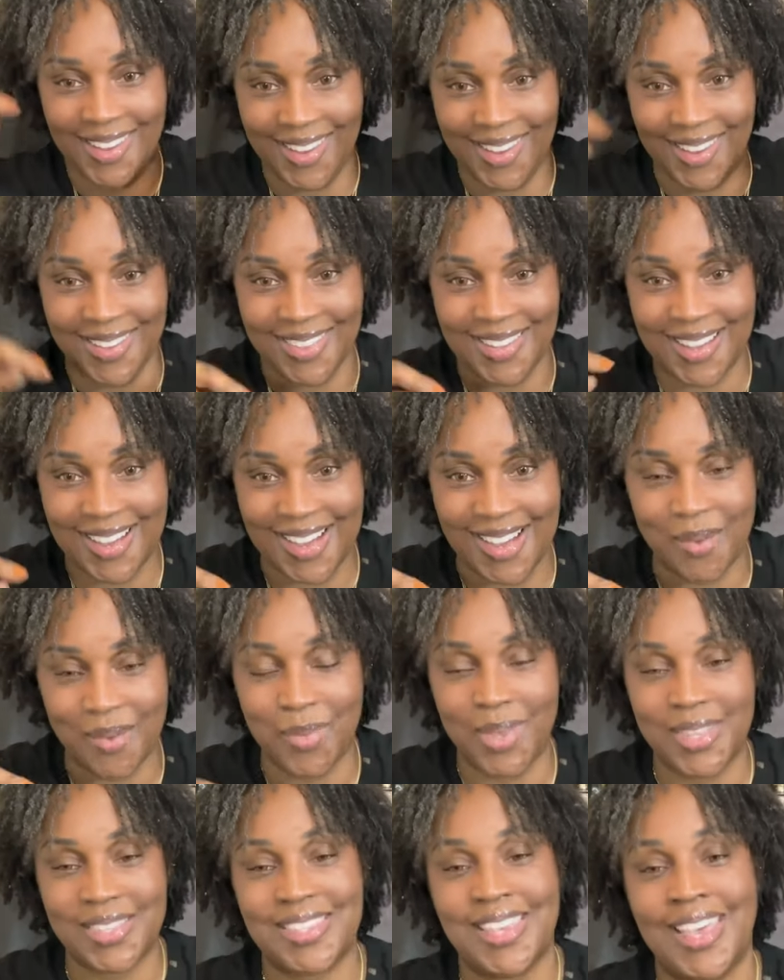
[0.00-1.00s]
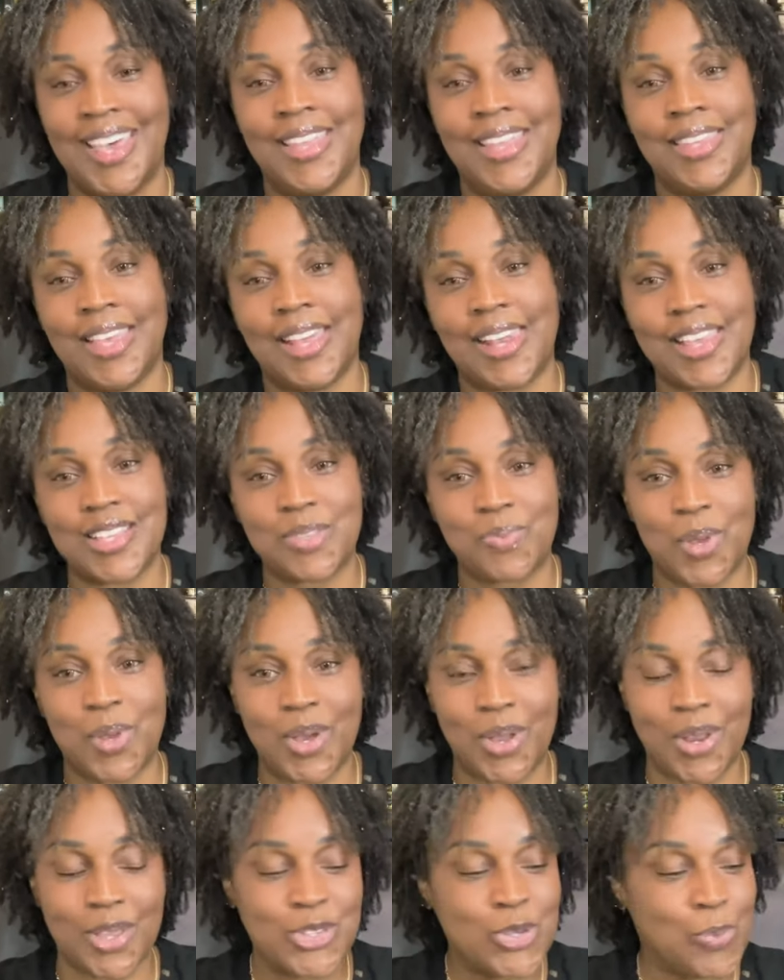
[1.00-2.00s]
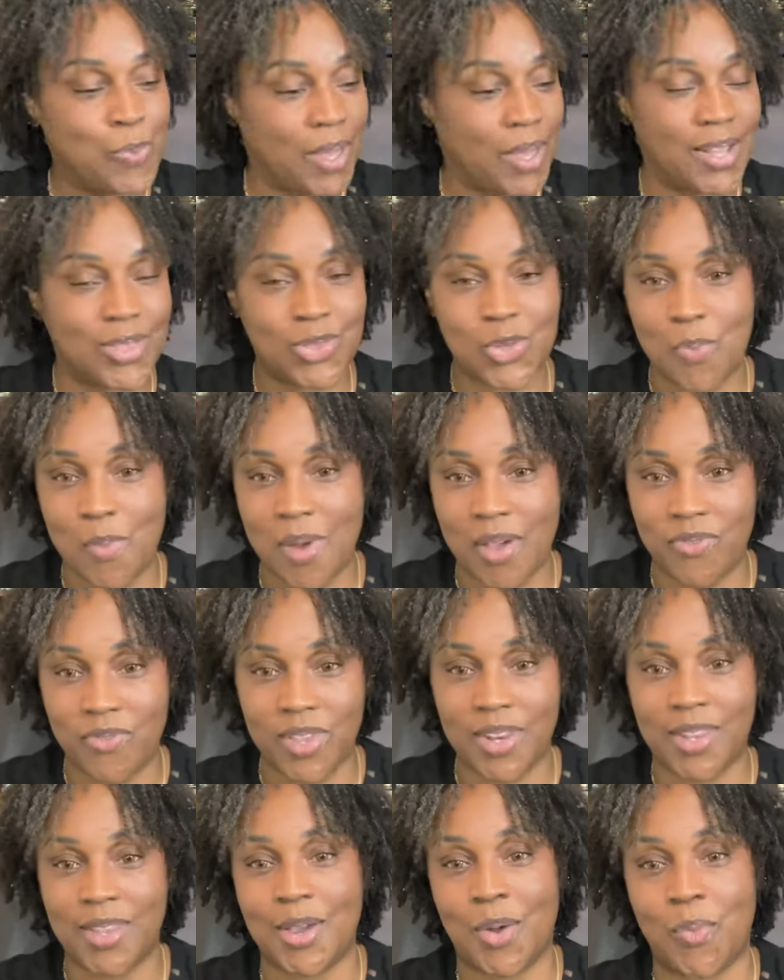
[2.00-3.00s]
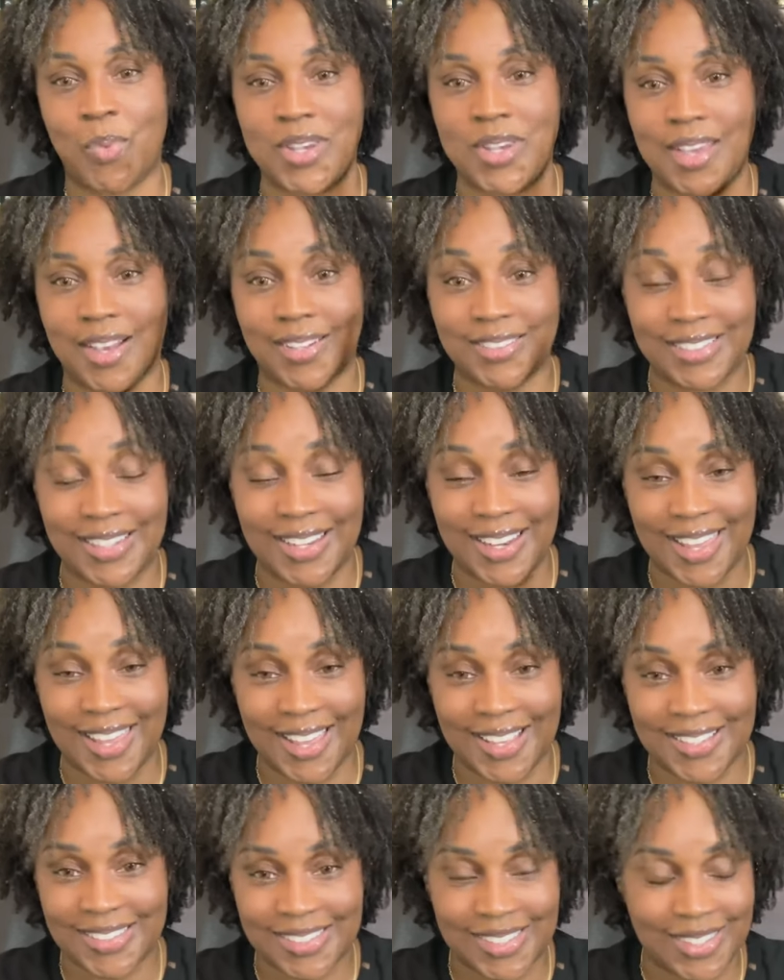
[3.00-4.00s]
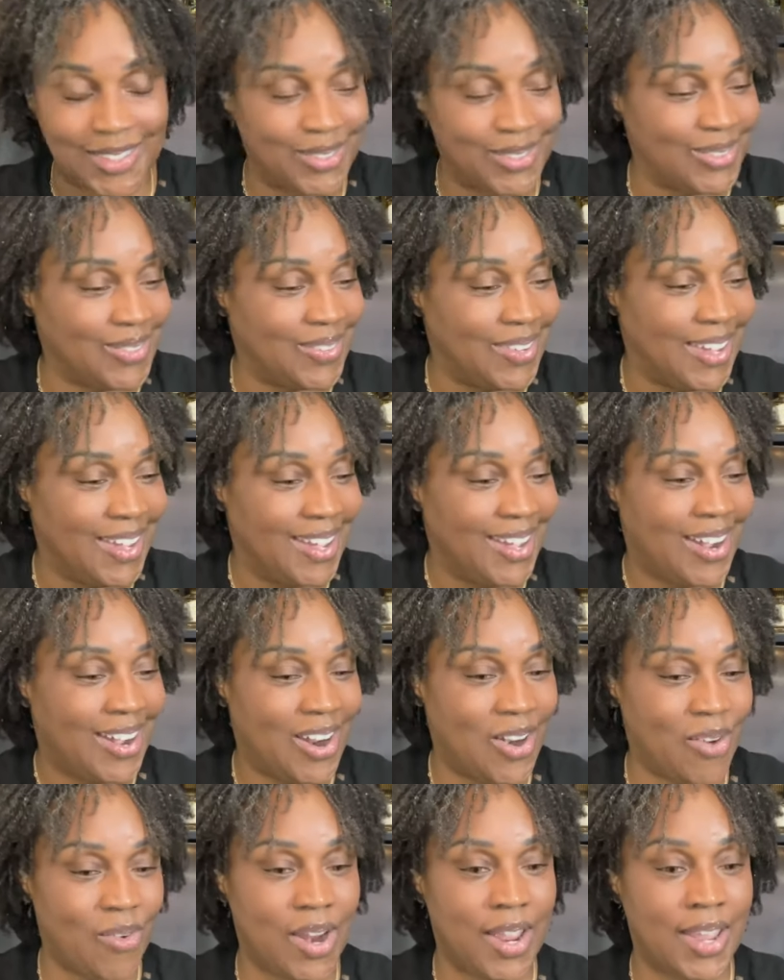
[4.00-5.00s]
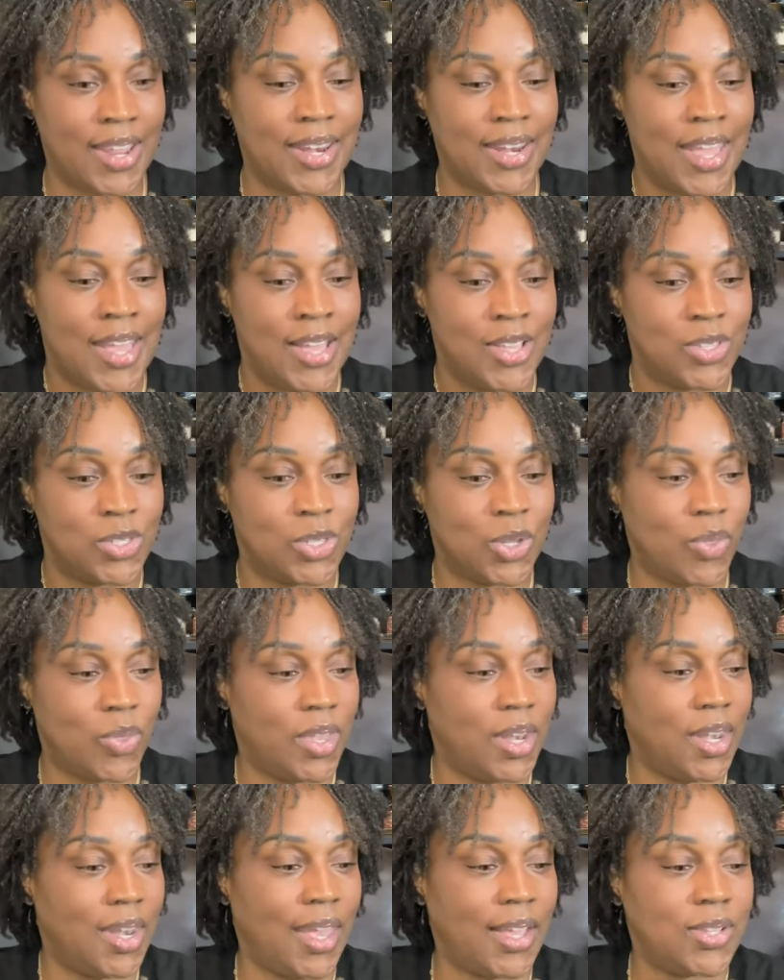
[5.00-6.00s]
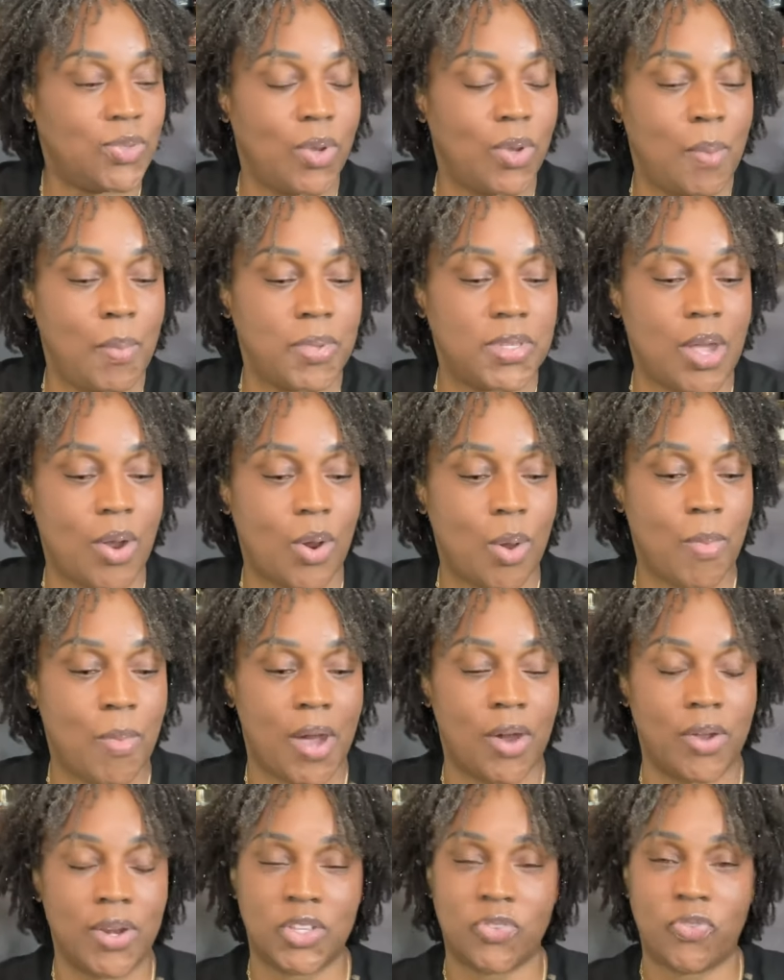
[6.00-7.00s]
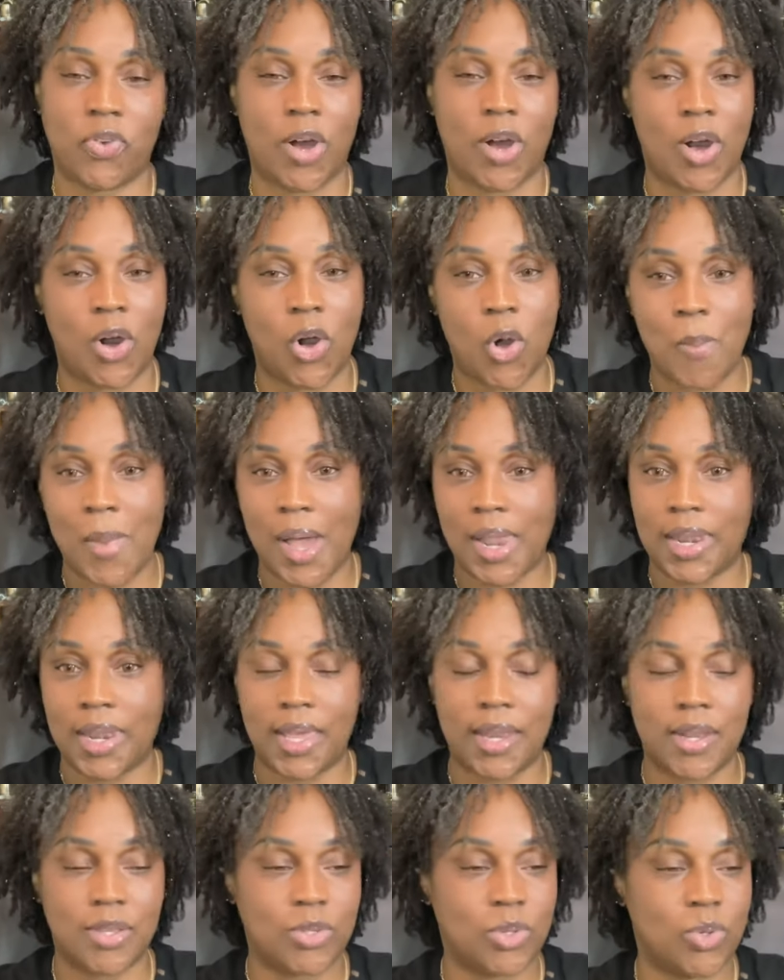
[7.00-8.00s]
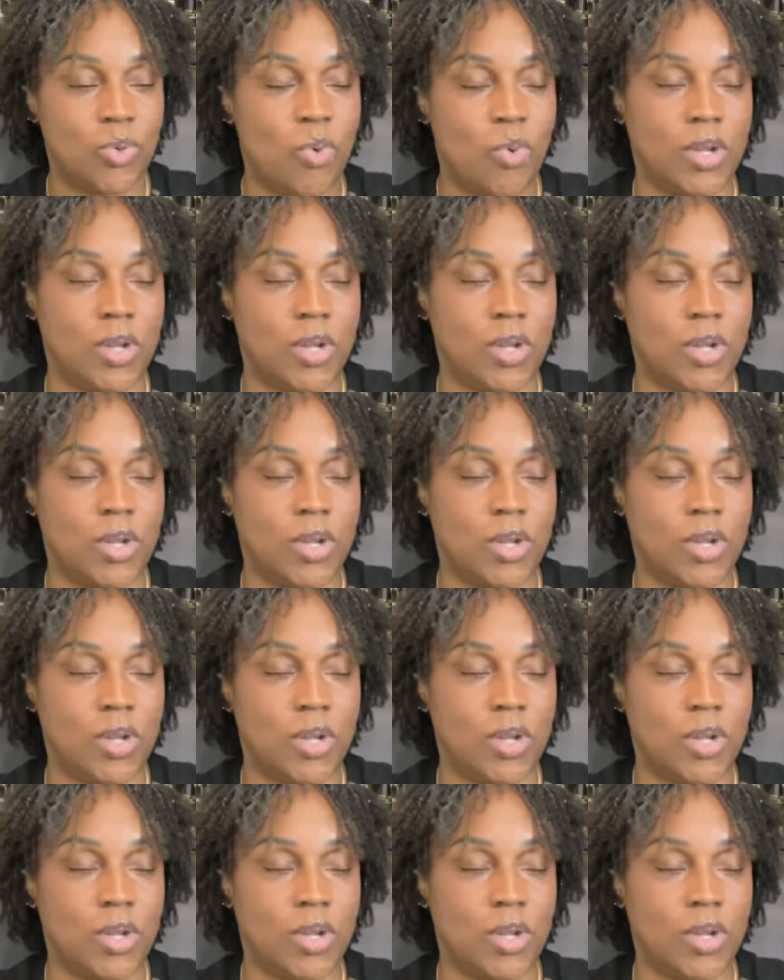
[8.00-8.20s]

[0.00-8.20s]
in the comments. That lets me know that you made it through my video. We down to the last two. All right. So the next one I'm going to talk about is for all my ladies who